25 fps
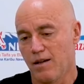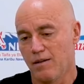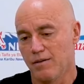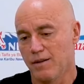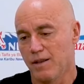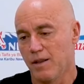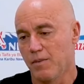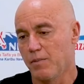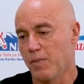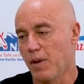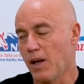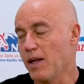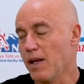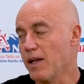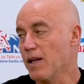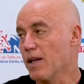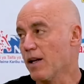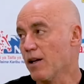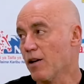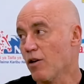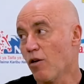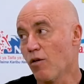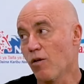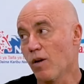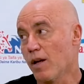the player
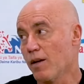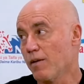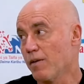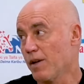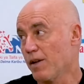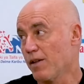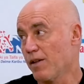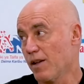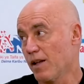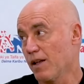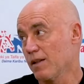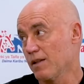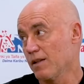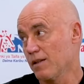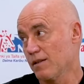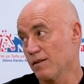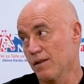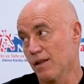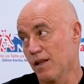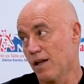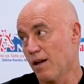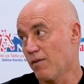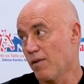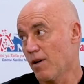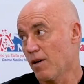know everything
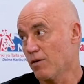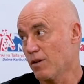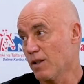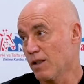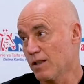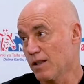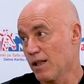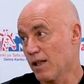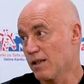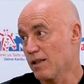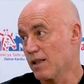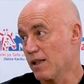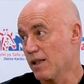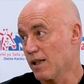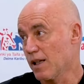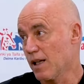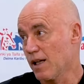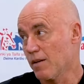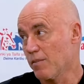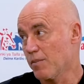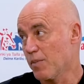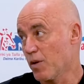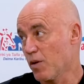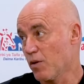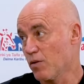about the tactical
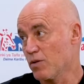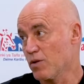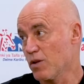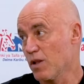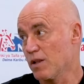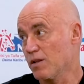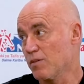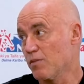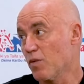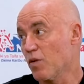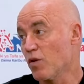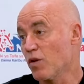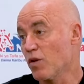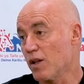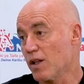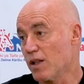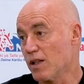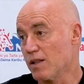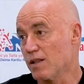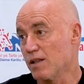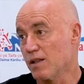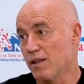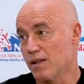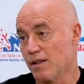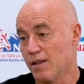approach. It's more
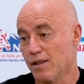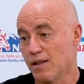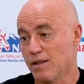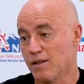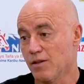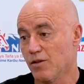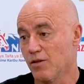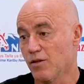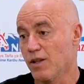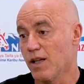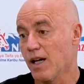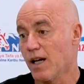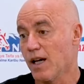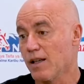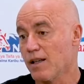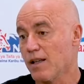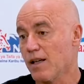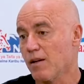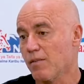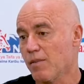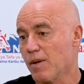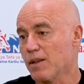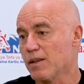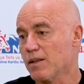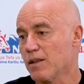easy. It's not the
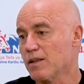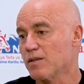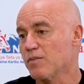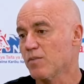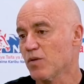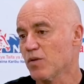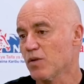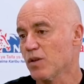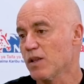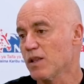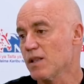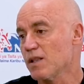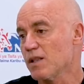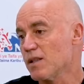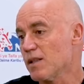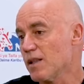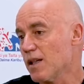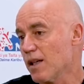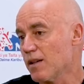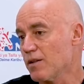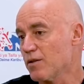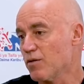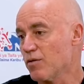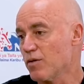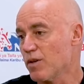ideal, but it's more easy.
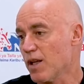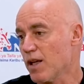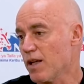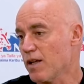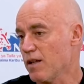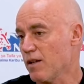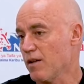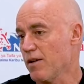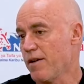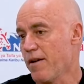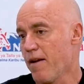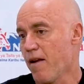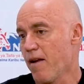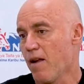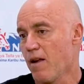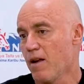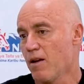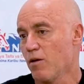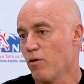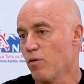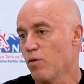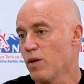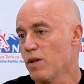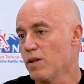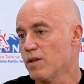And today
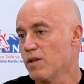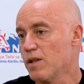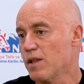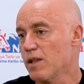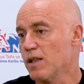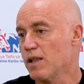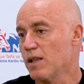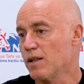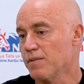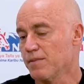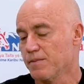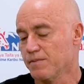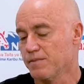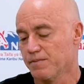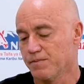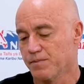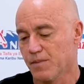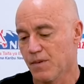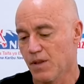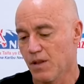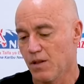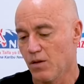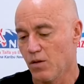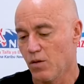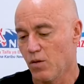we'll see
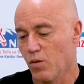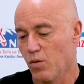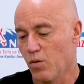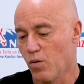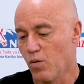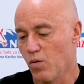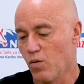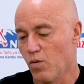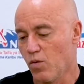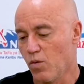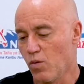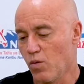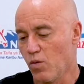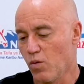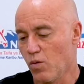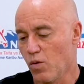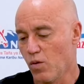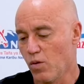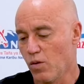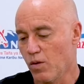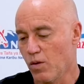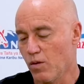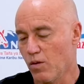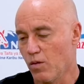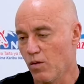
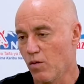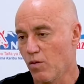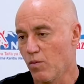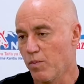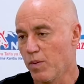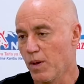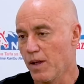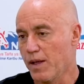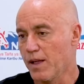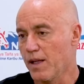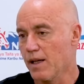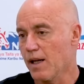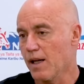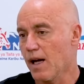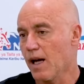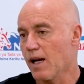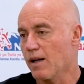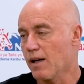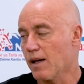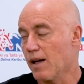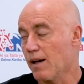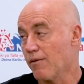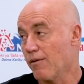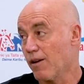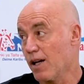who players
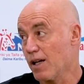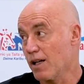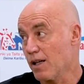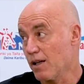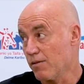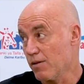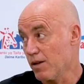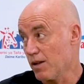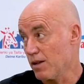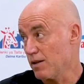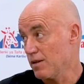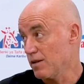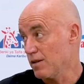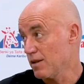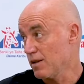are available